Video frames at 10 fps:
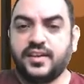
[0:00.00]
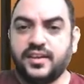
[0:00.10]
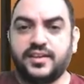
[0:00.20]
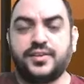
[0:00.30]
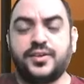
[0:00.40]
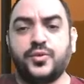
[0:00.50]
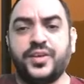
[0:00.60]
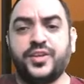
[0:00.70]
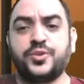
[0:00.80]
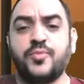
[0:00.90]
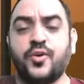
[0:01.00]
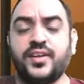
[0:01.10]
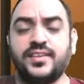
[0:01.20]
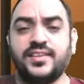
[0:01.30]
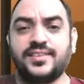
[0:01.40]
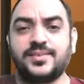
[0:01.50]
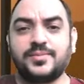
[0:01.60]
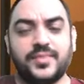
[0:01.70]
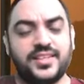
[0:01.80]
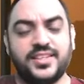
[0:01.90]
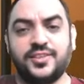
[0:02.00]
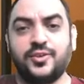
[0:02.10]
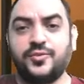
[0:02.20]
Very good morning, my dear